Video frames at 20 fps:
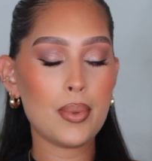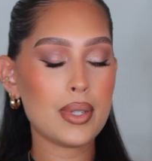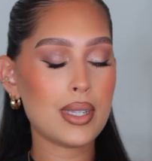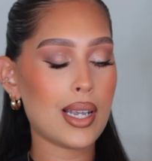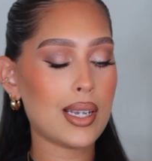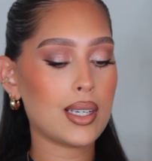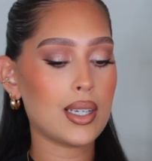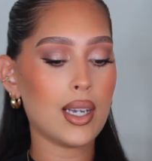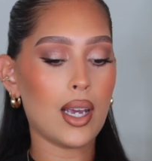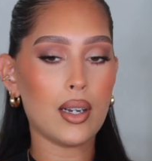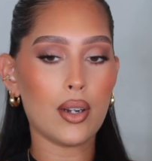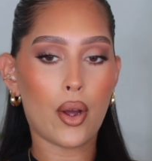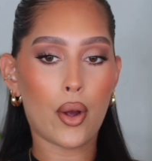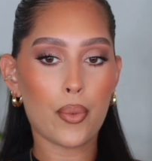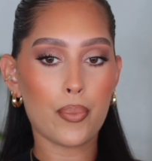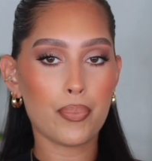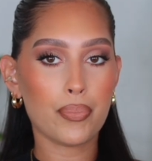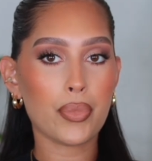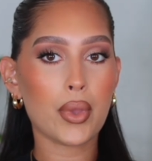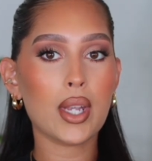I was like, yeah, no,
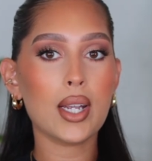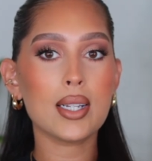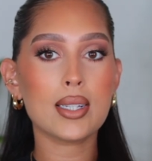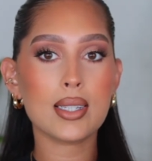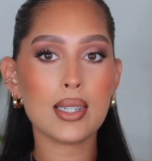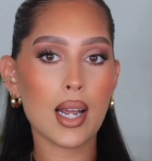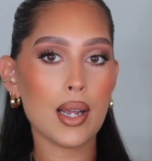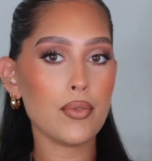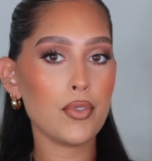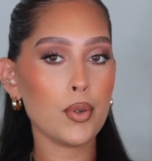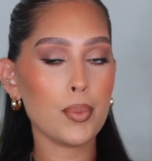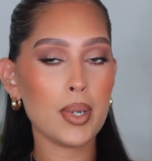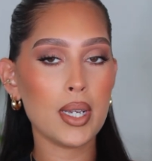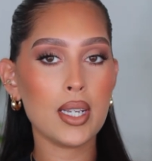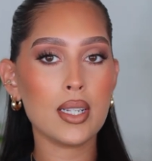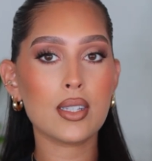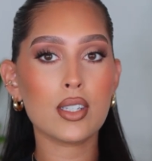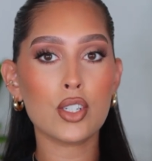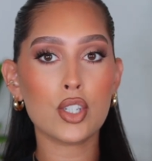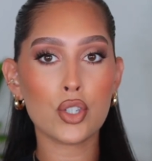it's time for
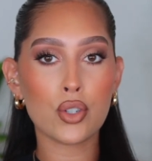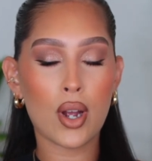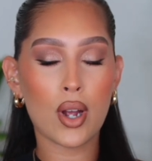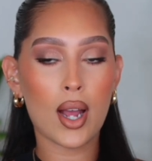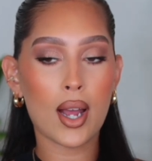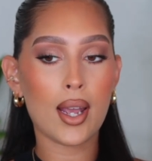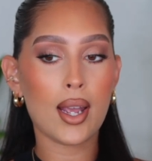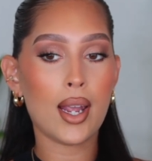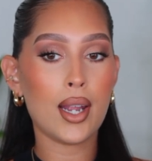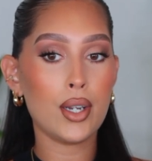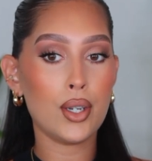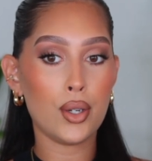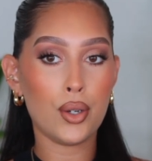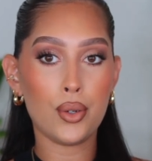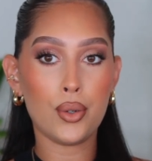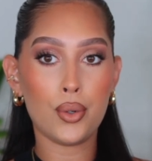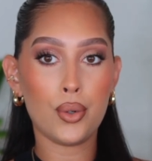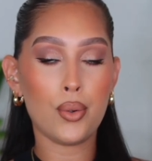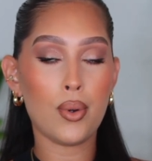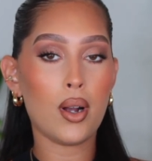me to try a
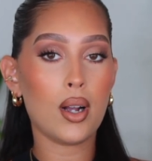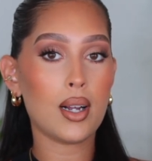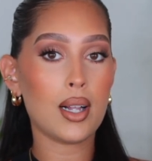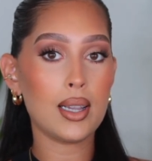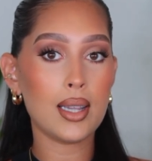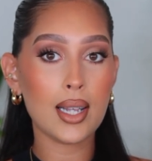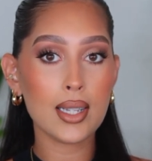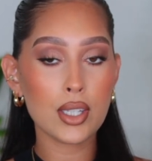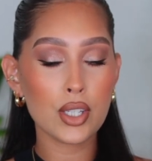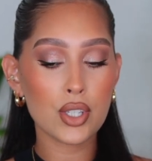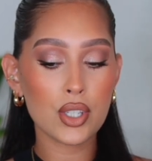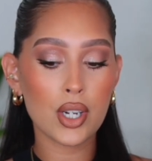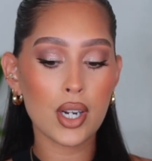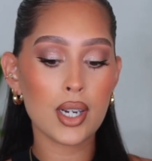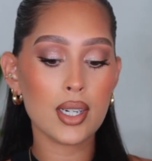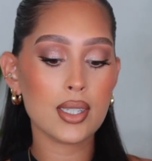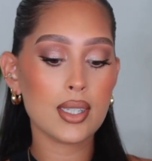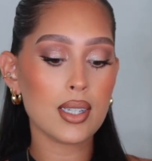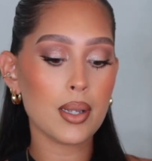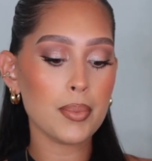new
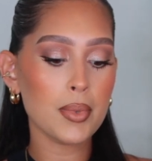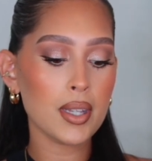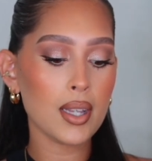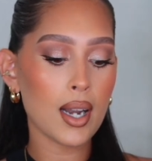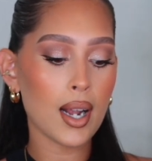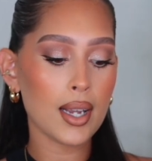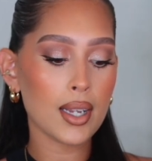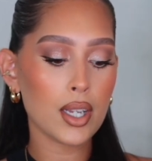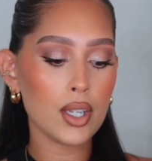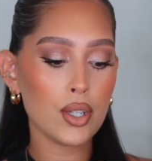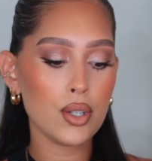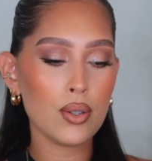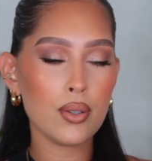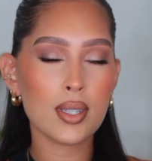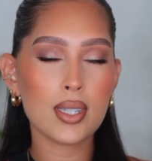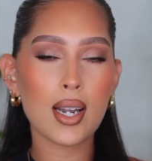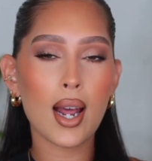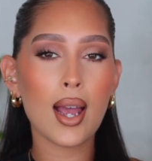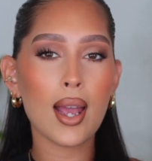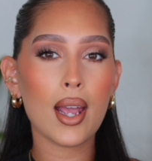cleanser, something that I can
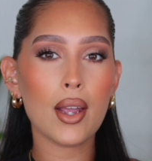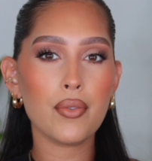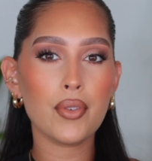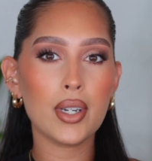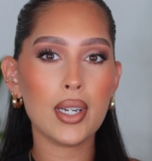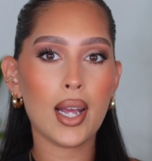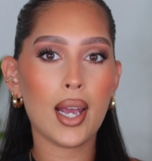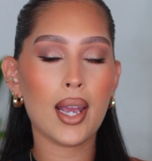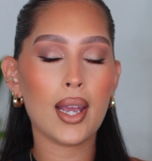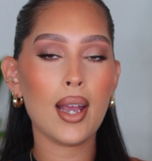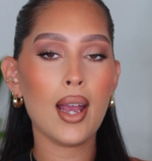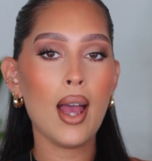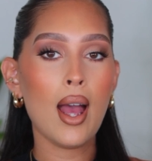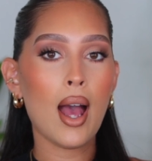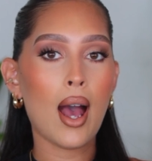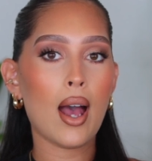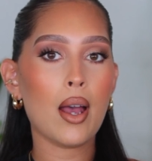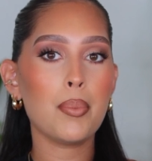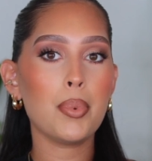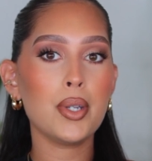use not every day.
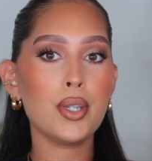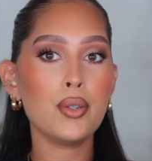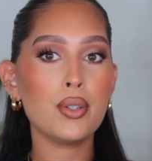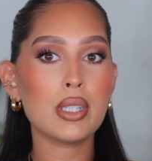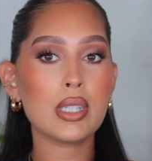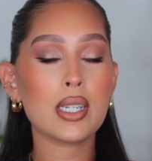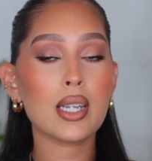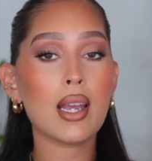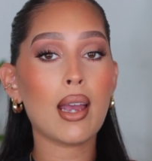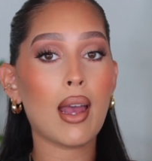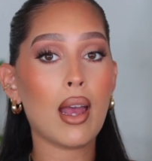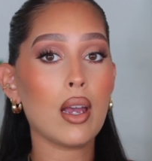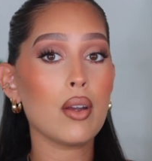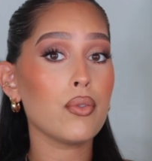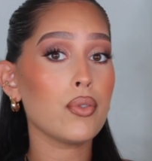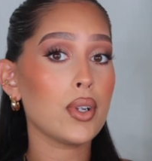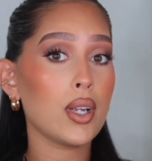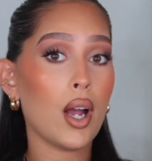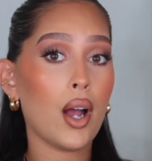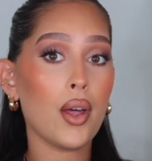I've been using it
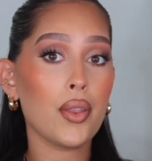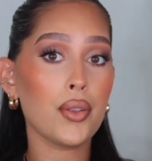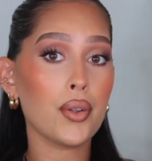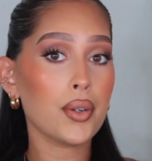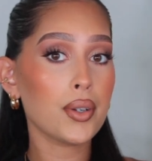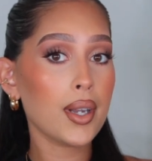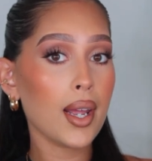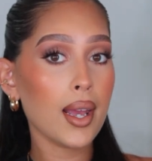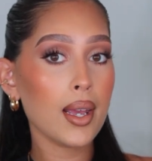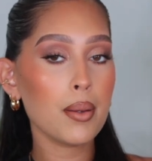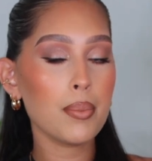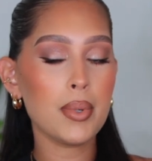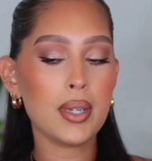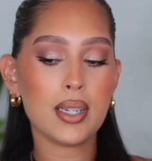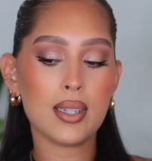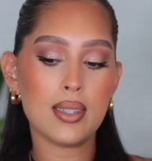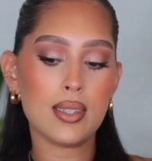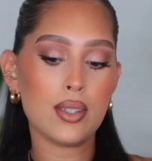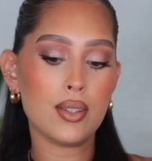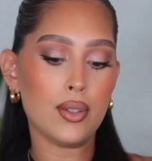every other day
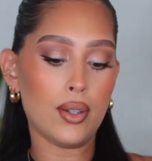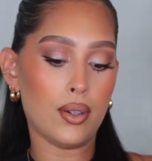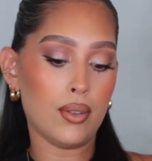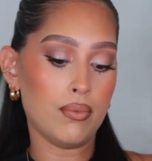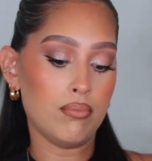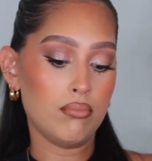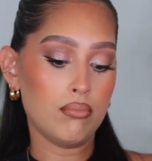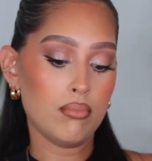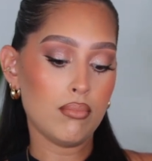because, you know,